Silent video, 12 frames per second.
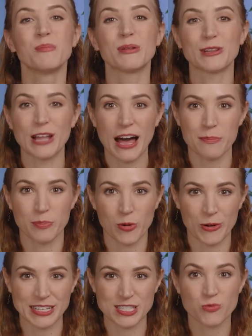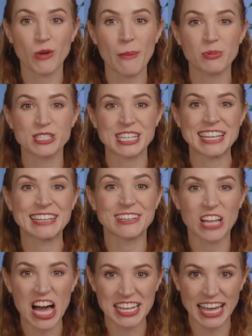Plot points represent
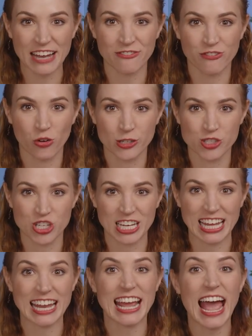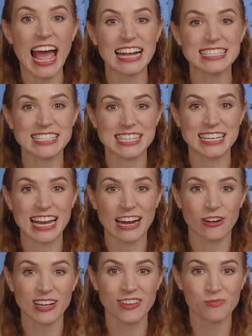luck and fortune and act as a
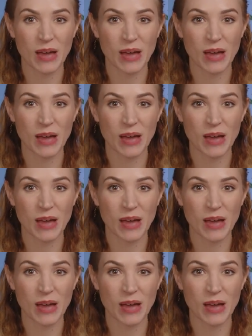narrative